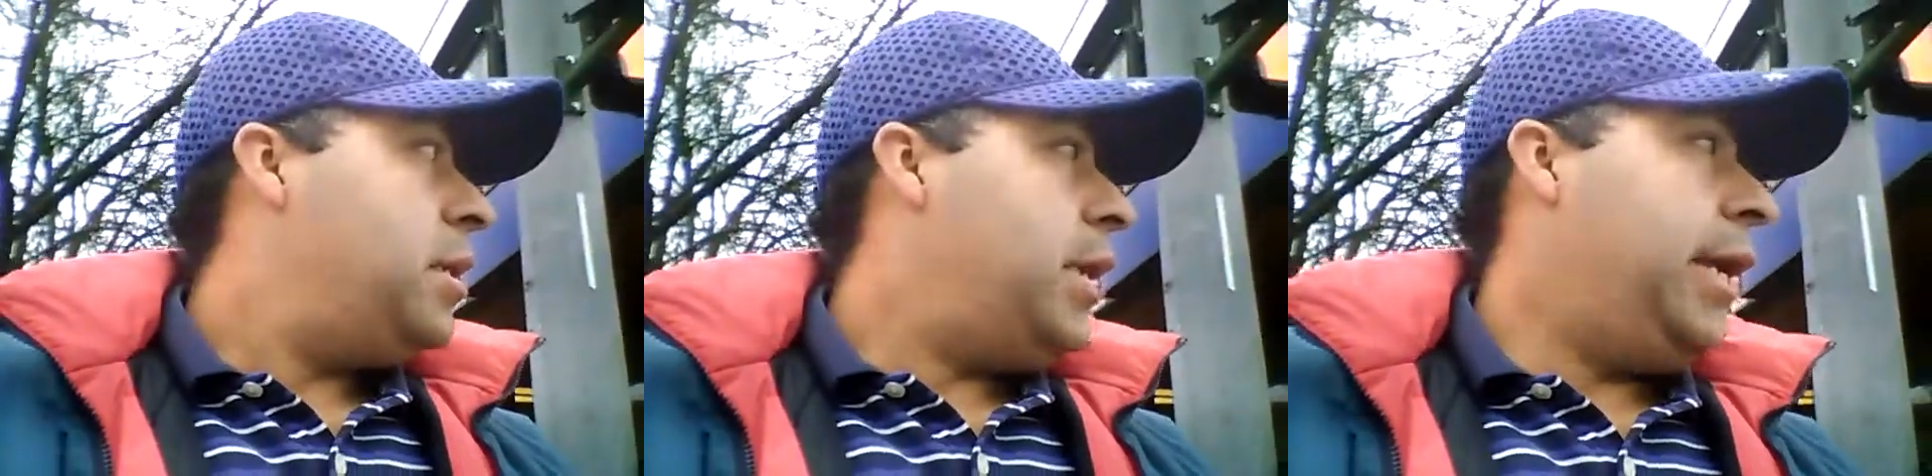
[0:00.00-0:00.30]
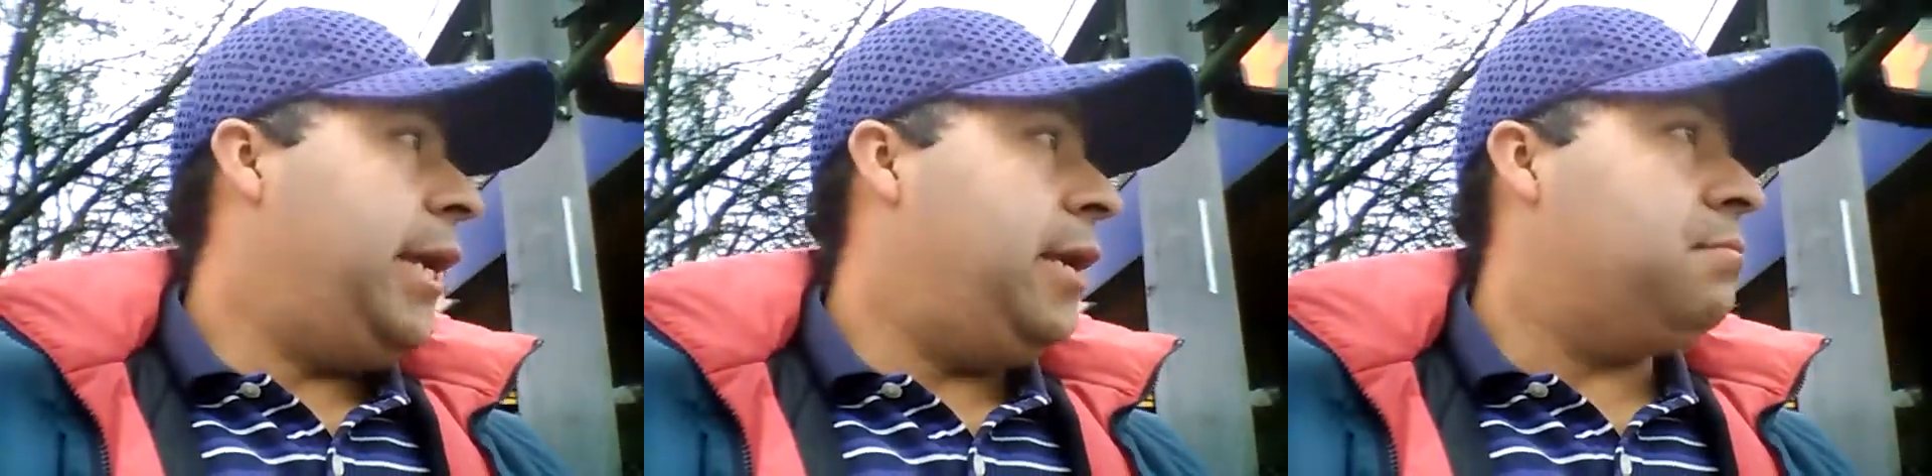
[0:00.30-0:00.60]

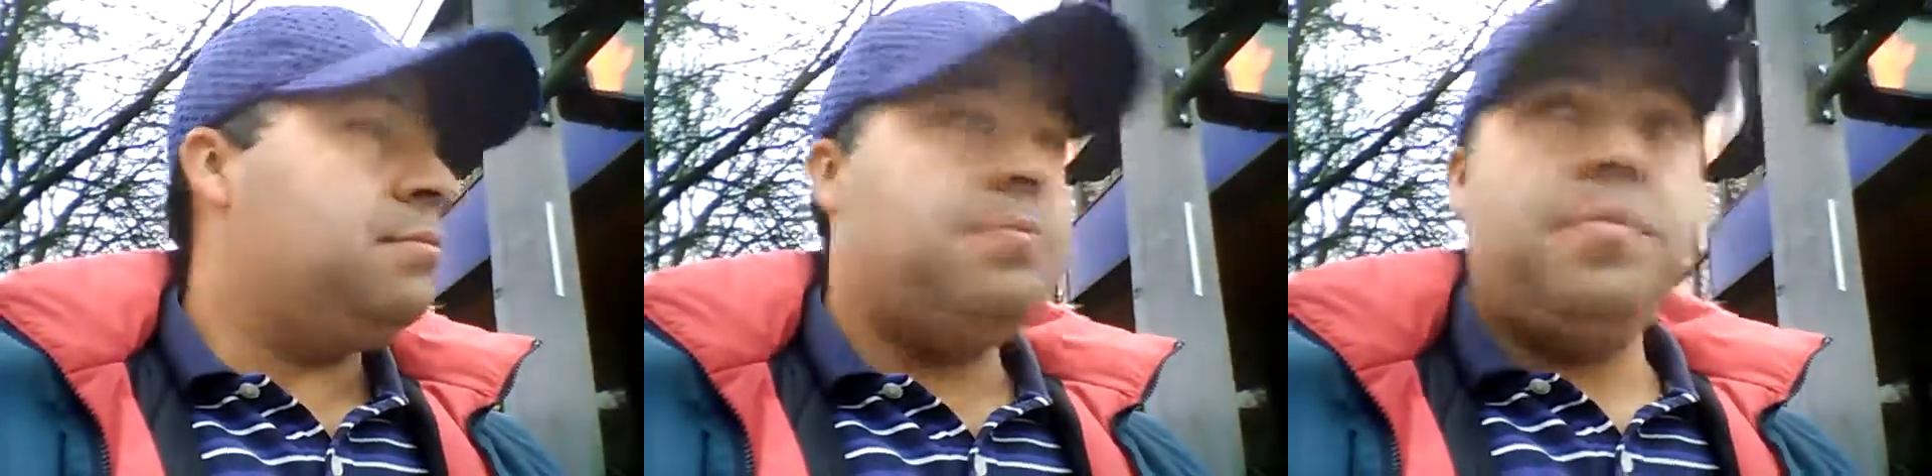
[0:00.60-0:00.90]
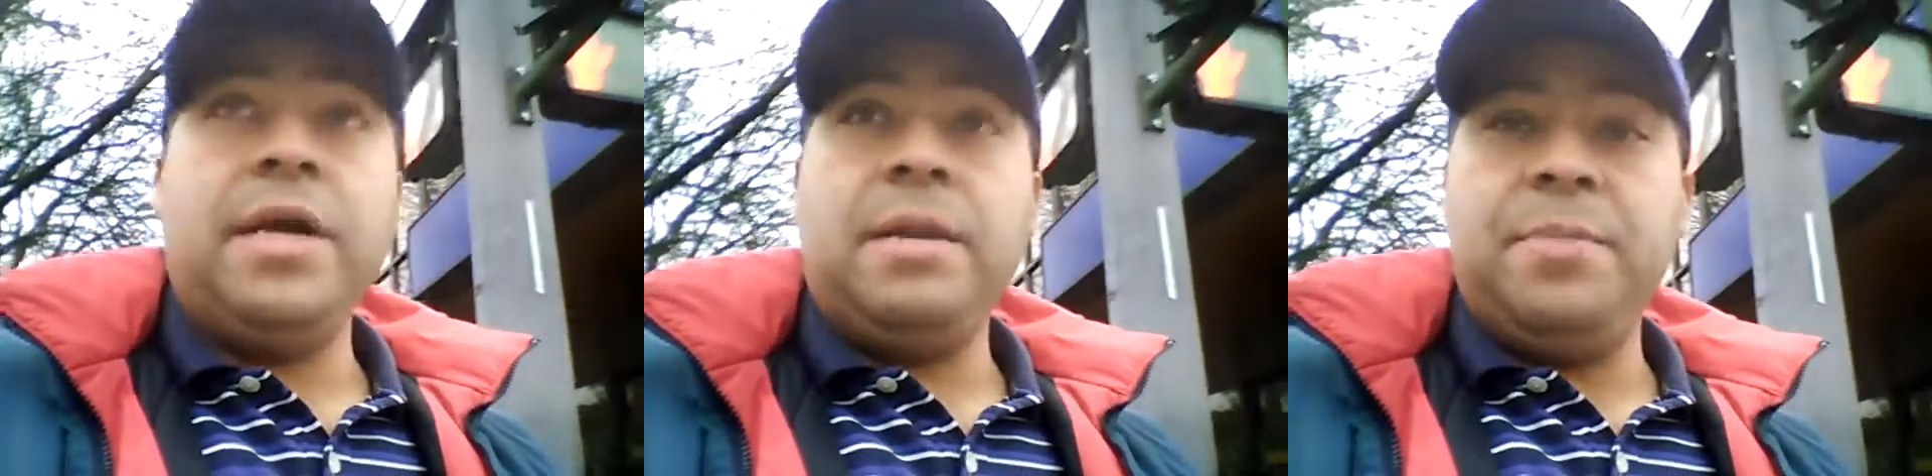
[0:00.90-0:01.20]

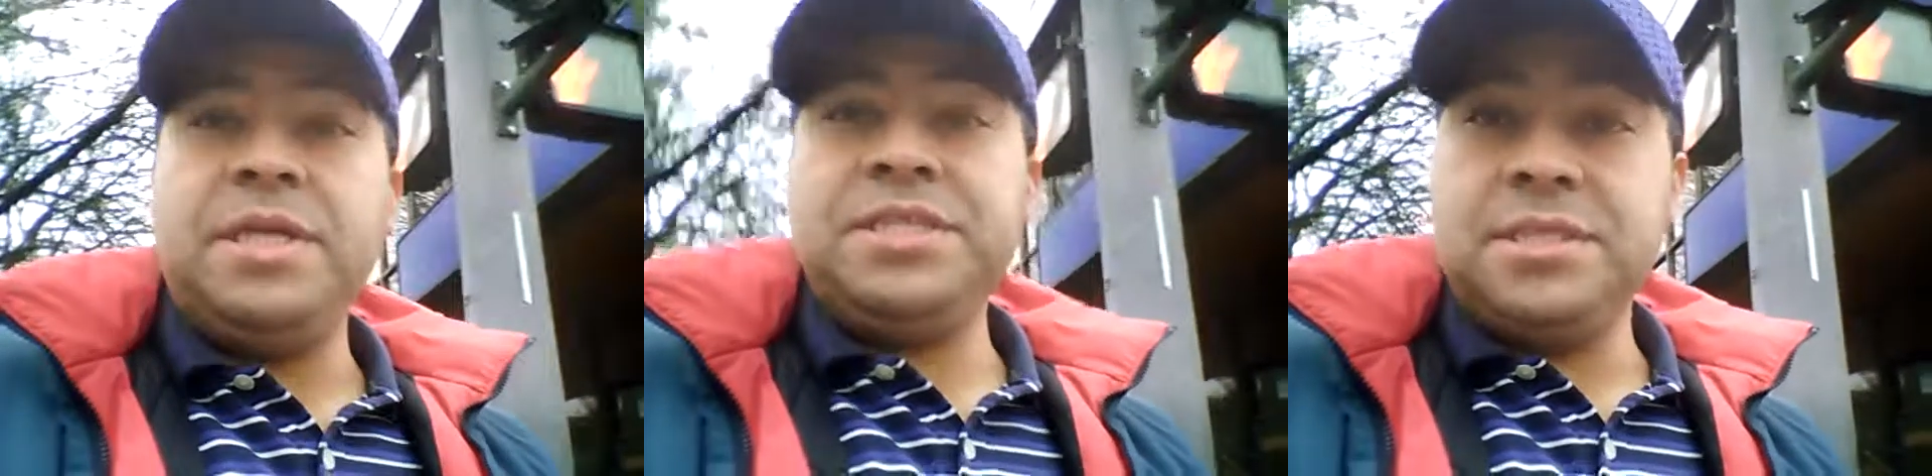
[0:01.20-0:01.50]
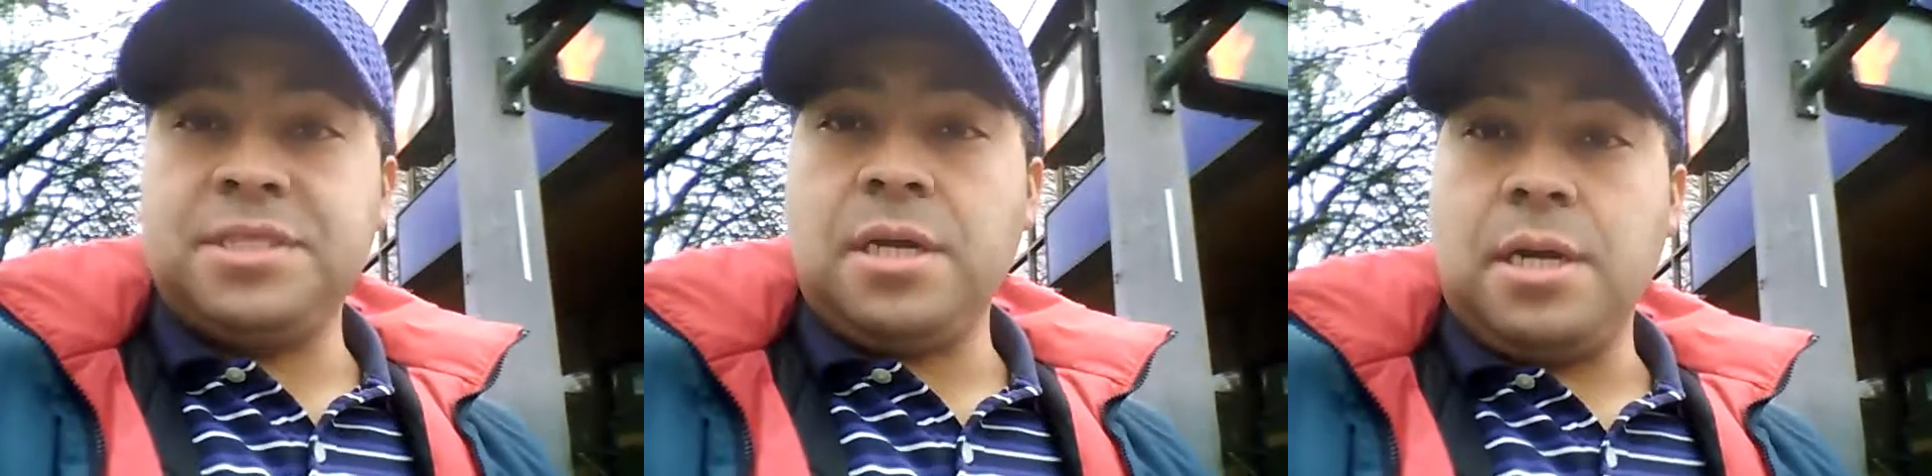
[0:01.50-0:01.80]
But a
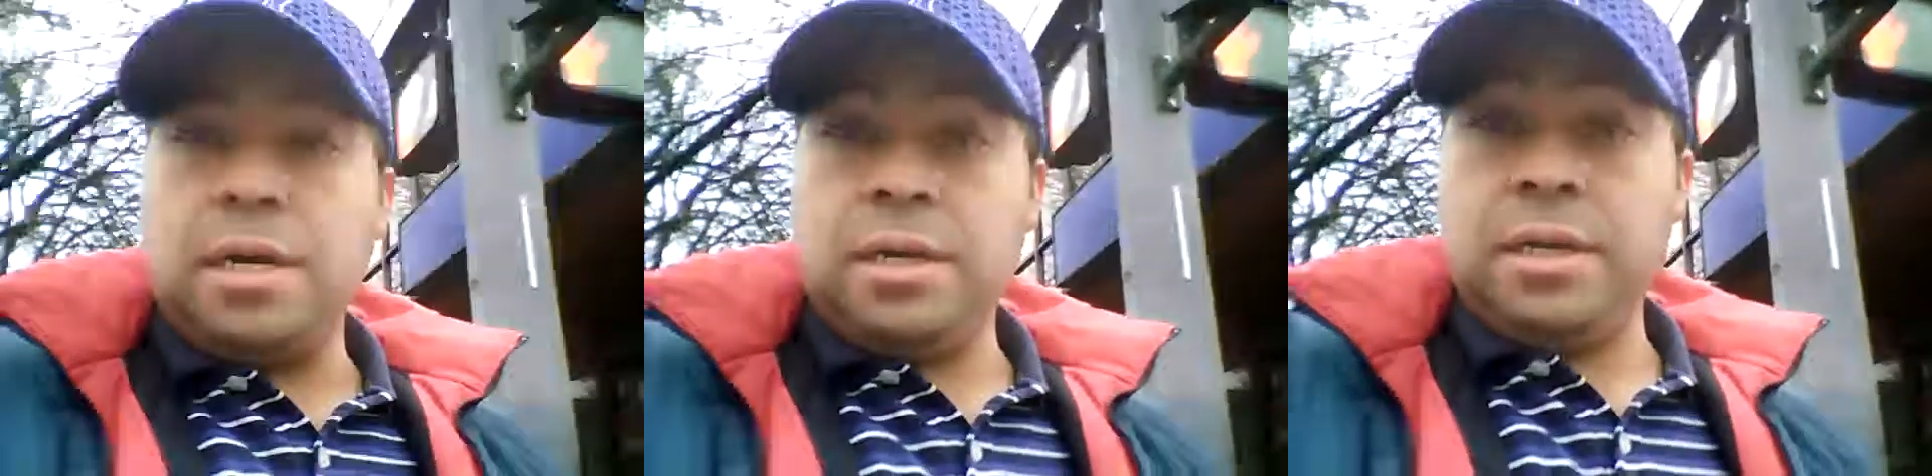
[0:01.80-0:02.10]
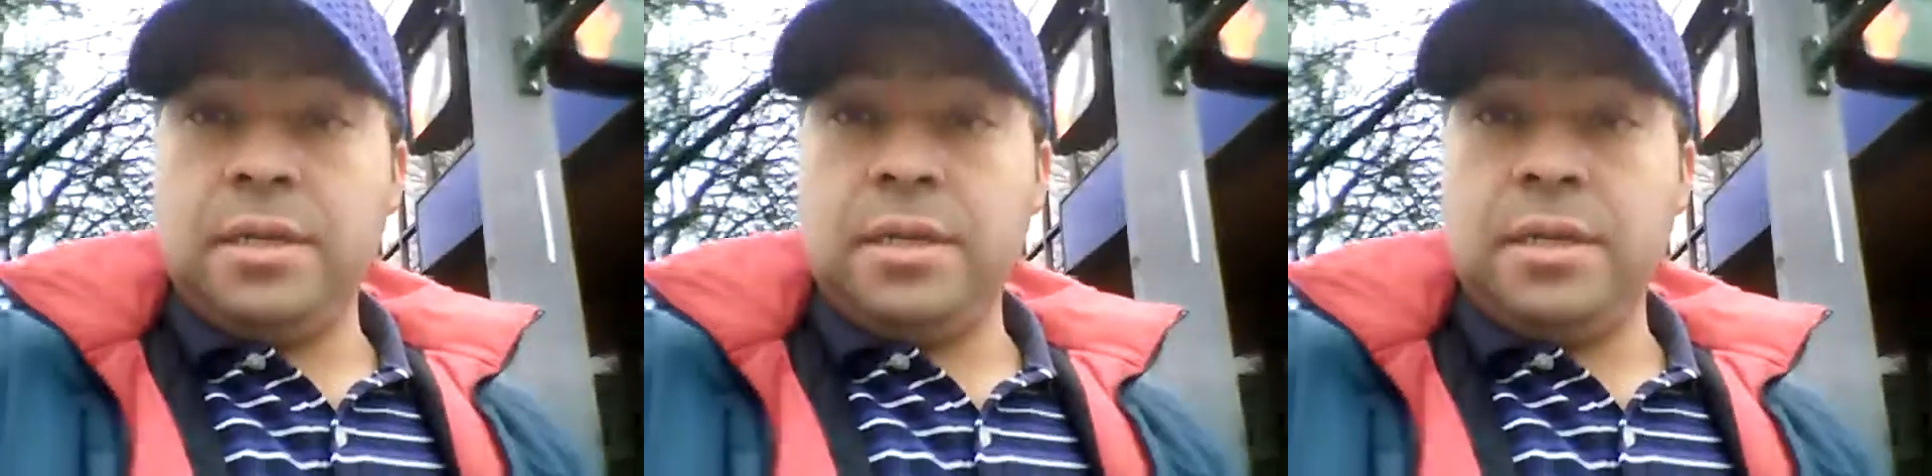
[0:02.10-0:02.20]
business card,